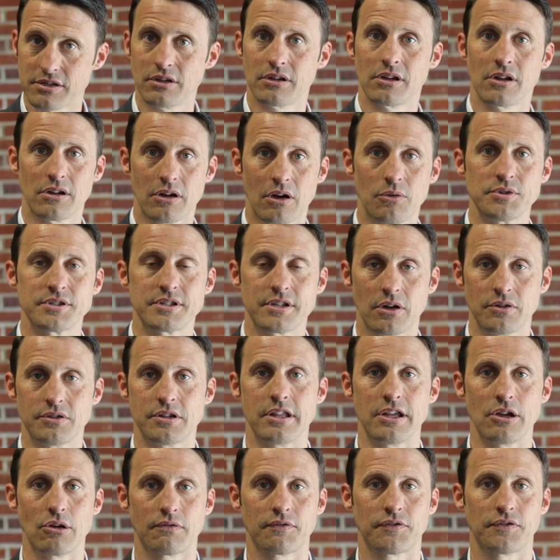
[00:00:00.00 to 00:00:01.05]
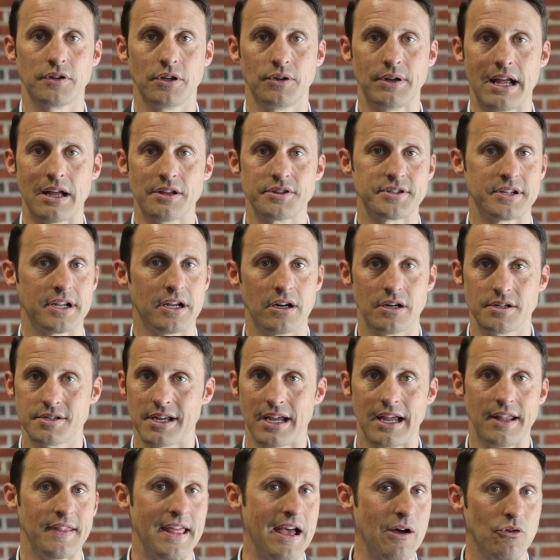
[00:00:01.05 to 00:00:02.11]
you can always go to the overflow downstairs,
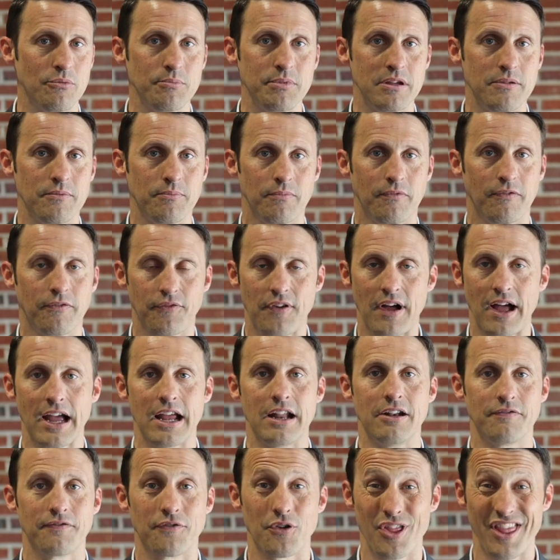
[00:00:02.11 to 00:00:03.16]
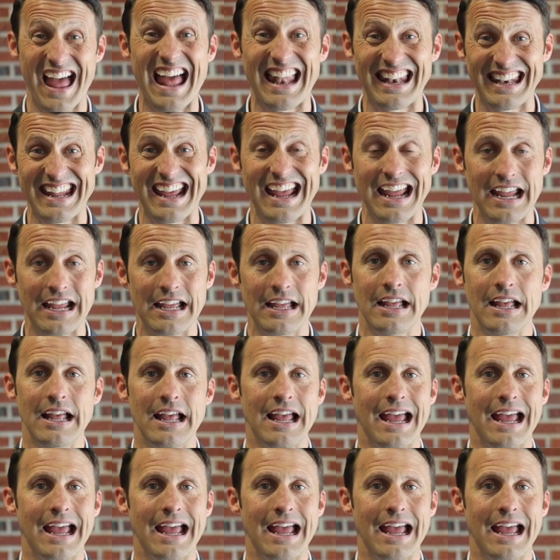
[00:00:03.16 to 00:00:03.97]
and that will be fine for that day.